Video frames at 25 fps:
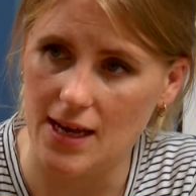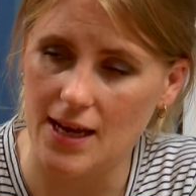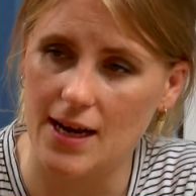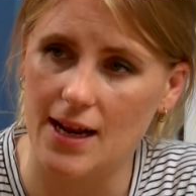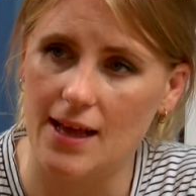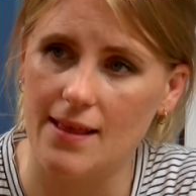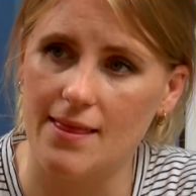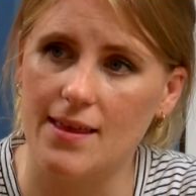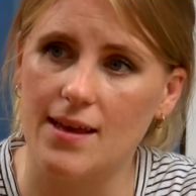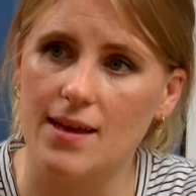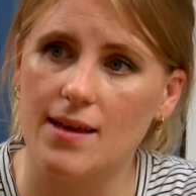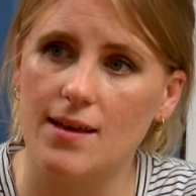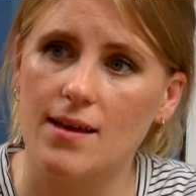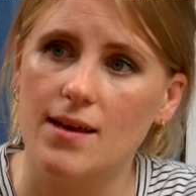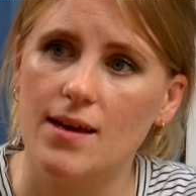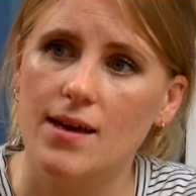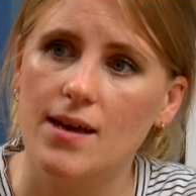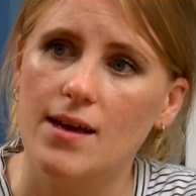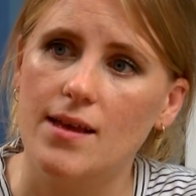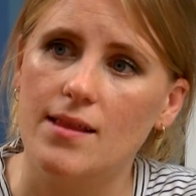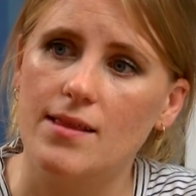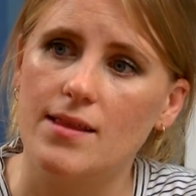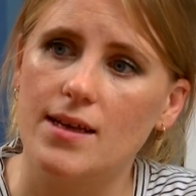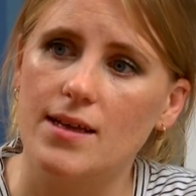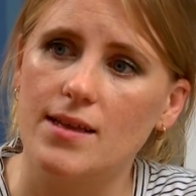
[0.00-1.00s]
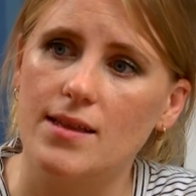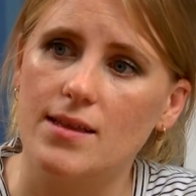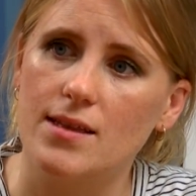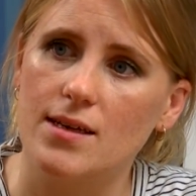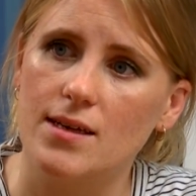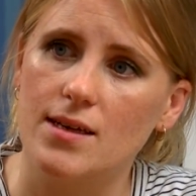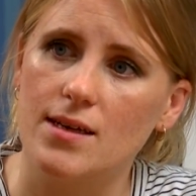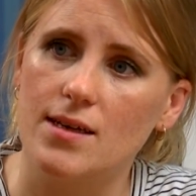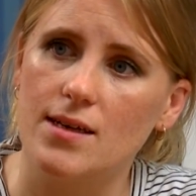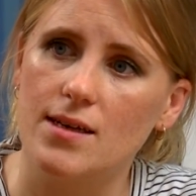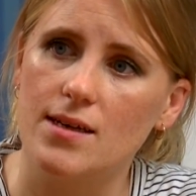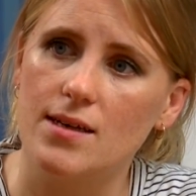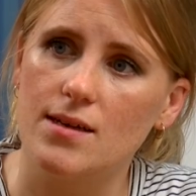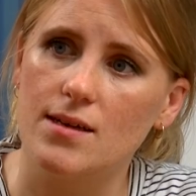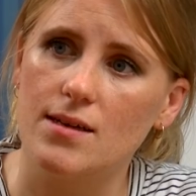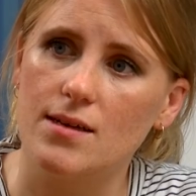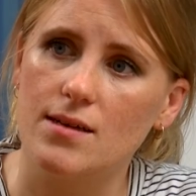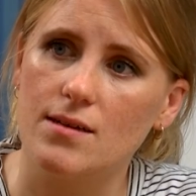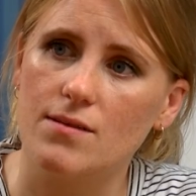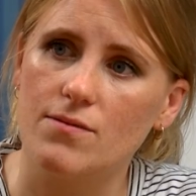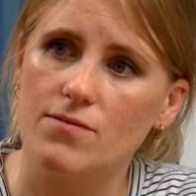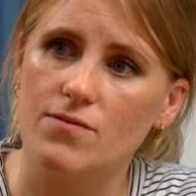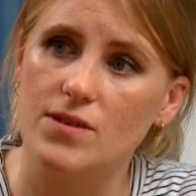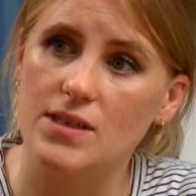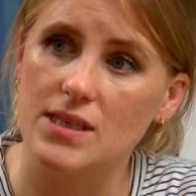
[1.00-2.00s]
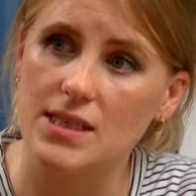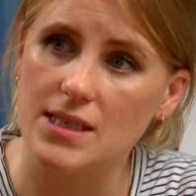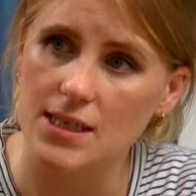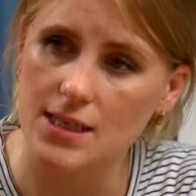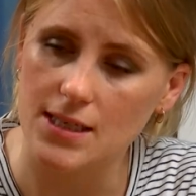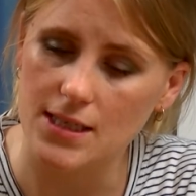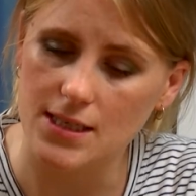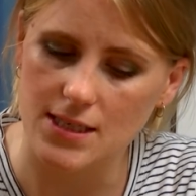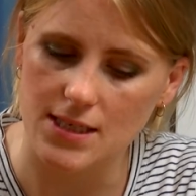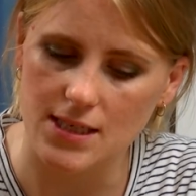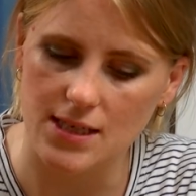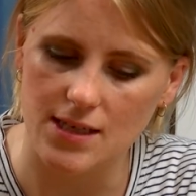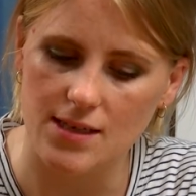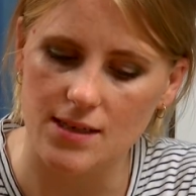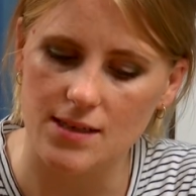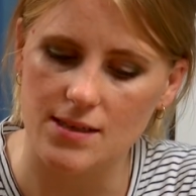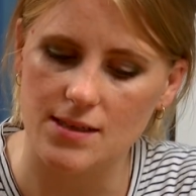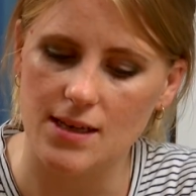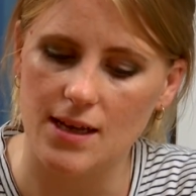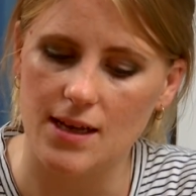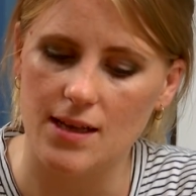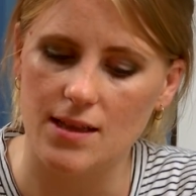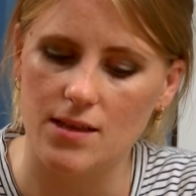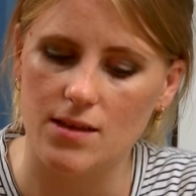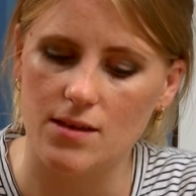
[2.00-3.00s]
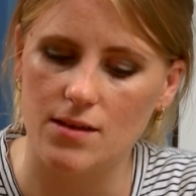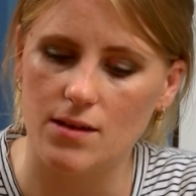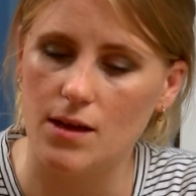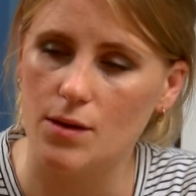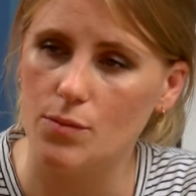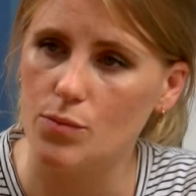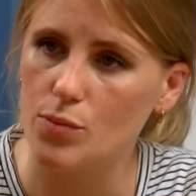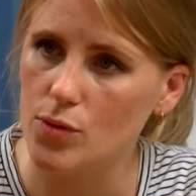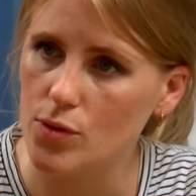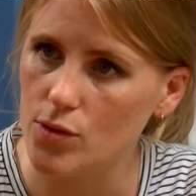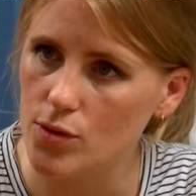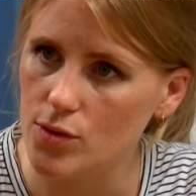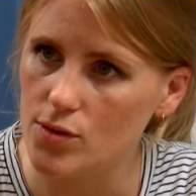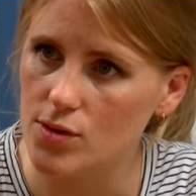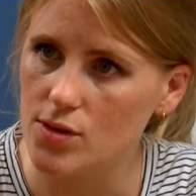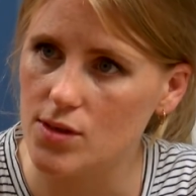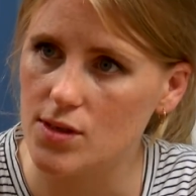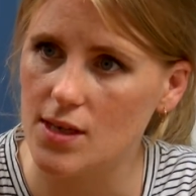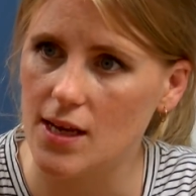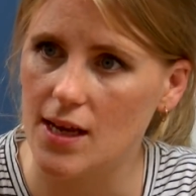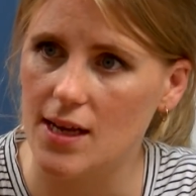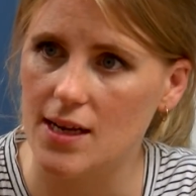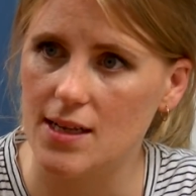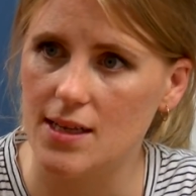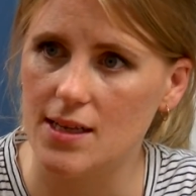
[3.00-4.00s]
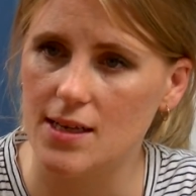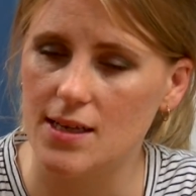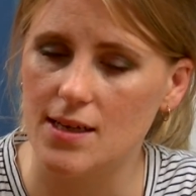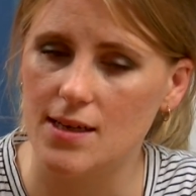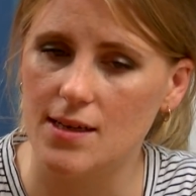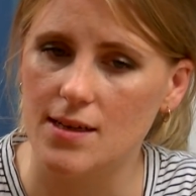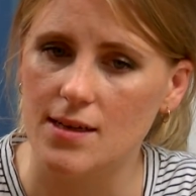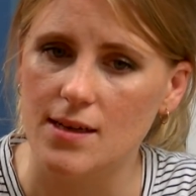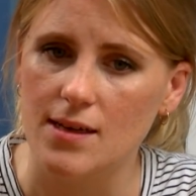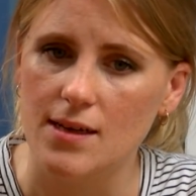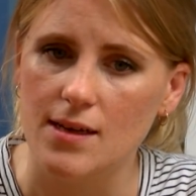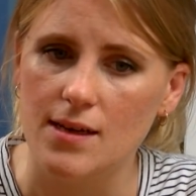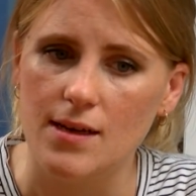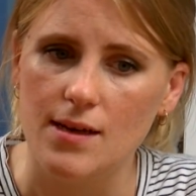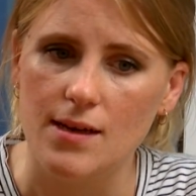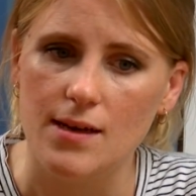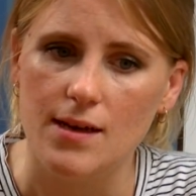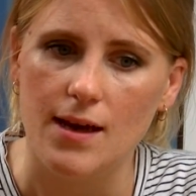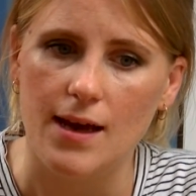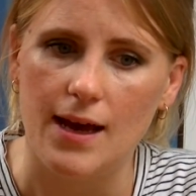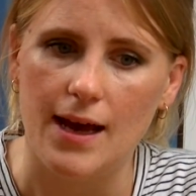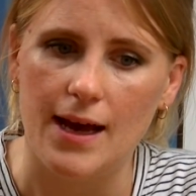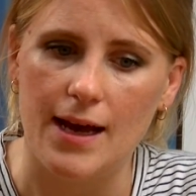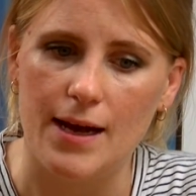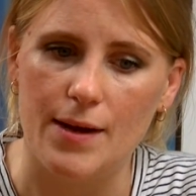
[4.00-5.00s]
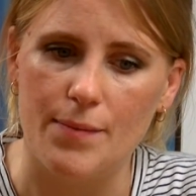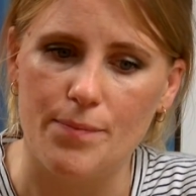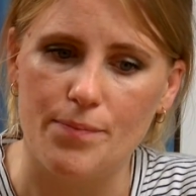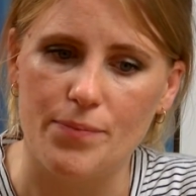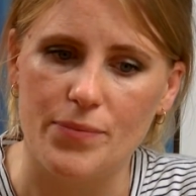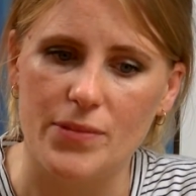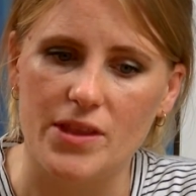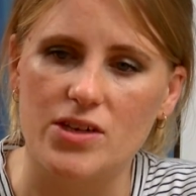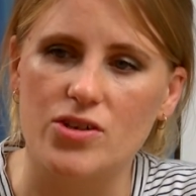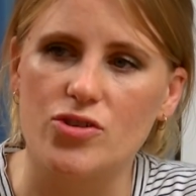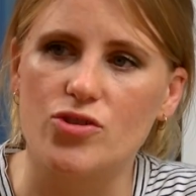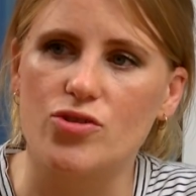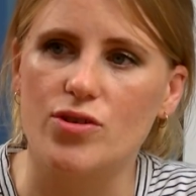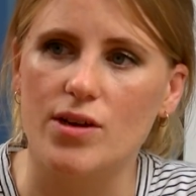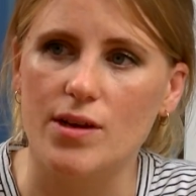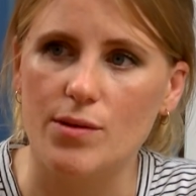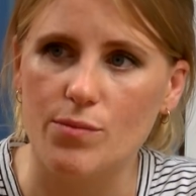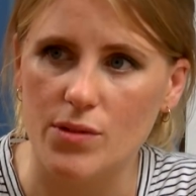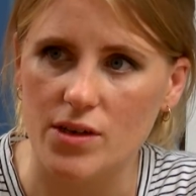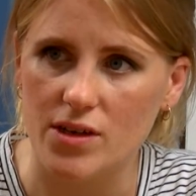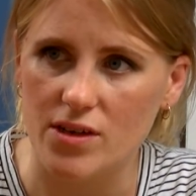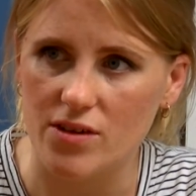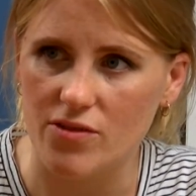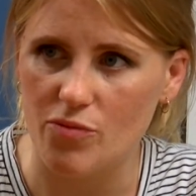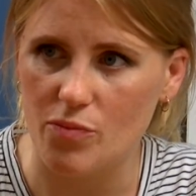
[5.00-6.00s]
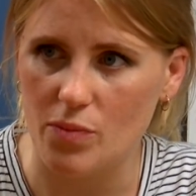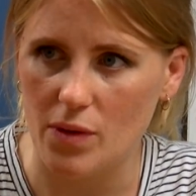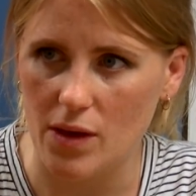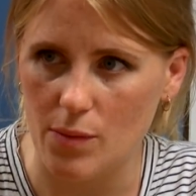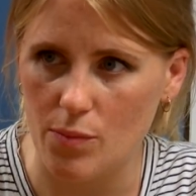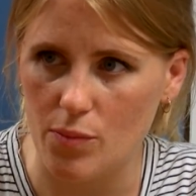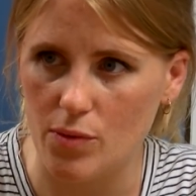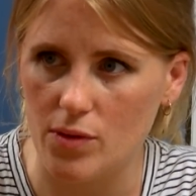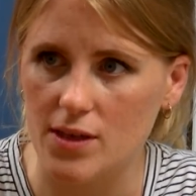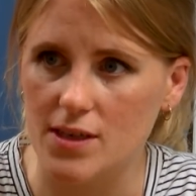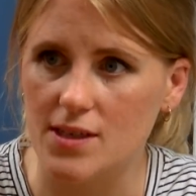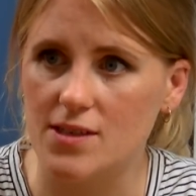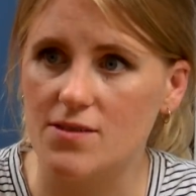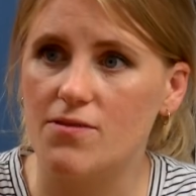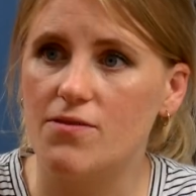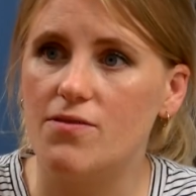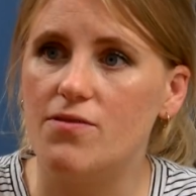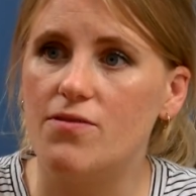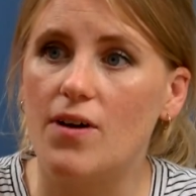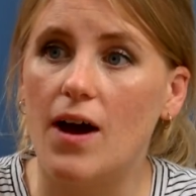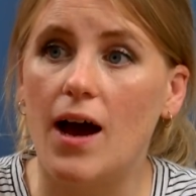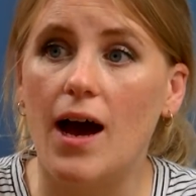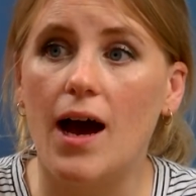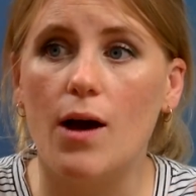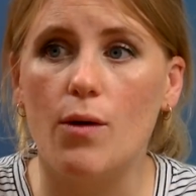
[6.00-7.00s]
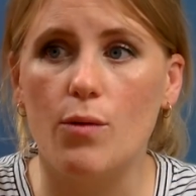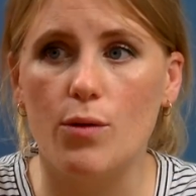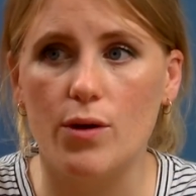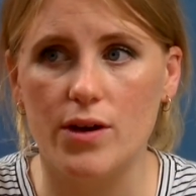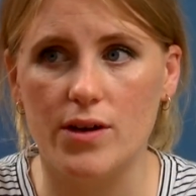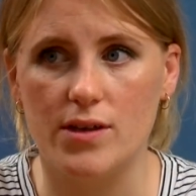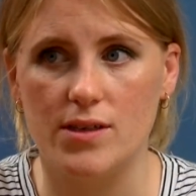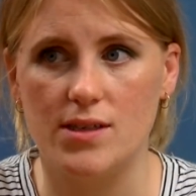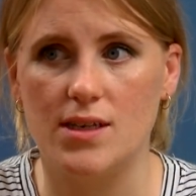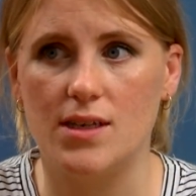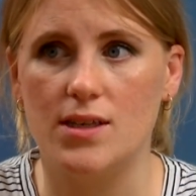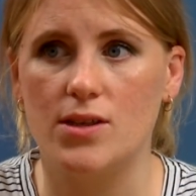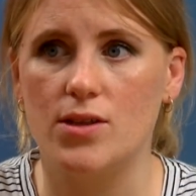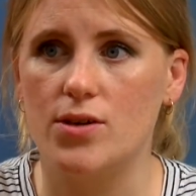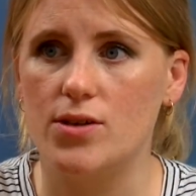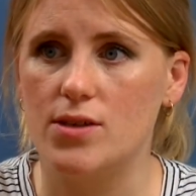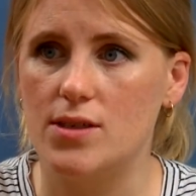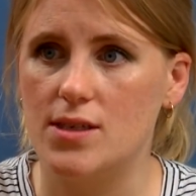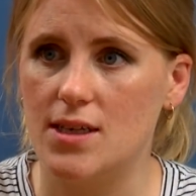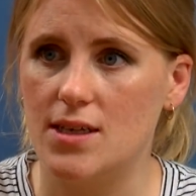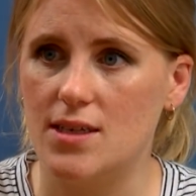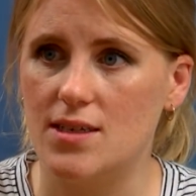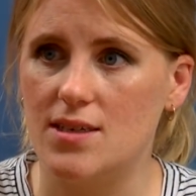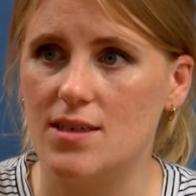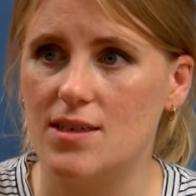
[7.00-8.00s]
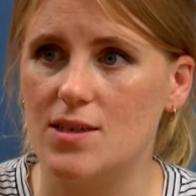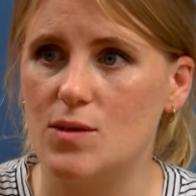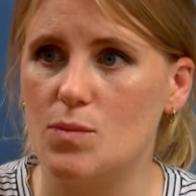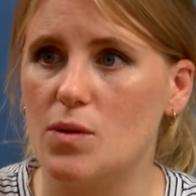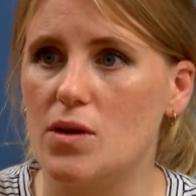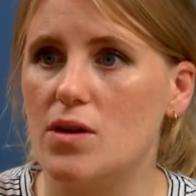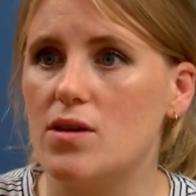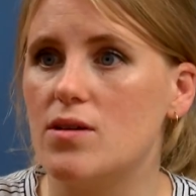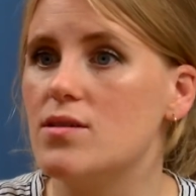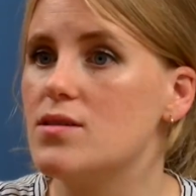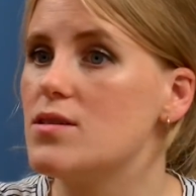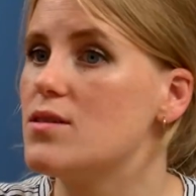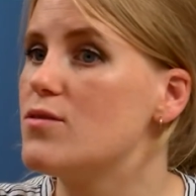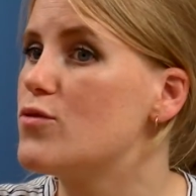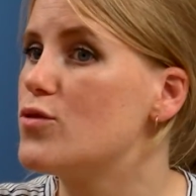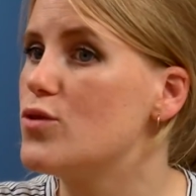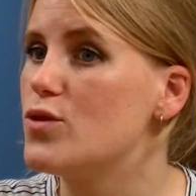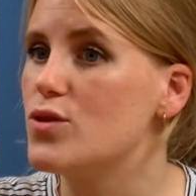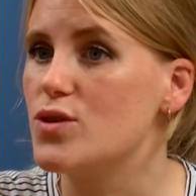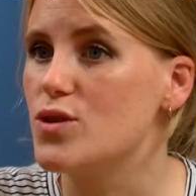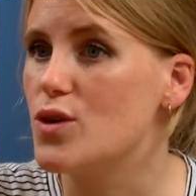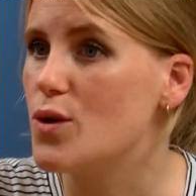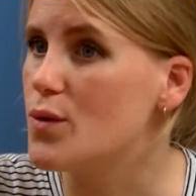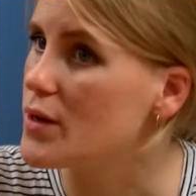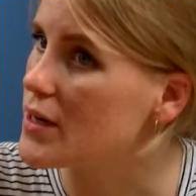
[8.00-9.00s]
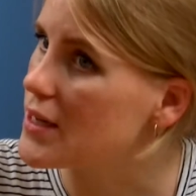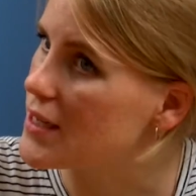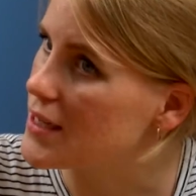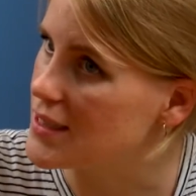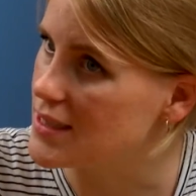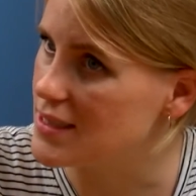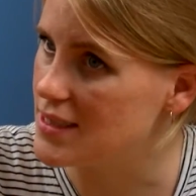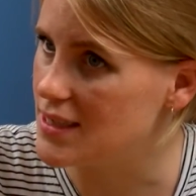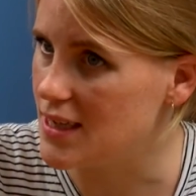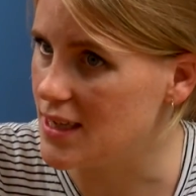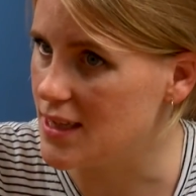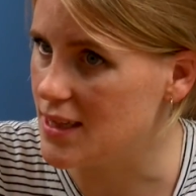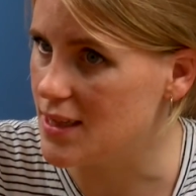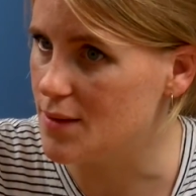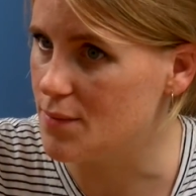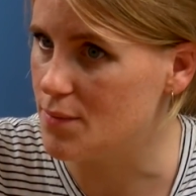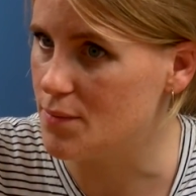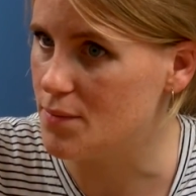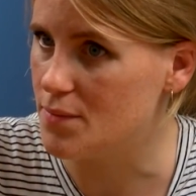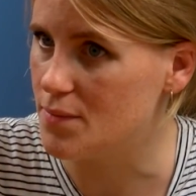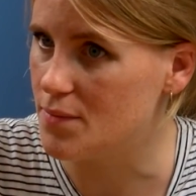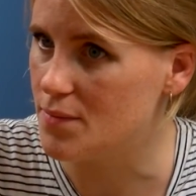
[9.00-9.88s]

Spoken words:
And I think that the facilities and the abuse and the treatment of people is far worse in those centres, because, of course, no one can see them.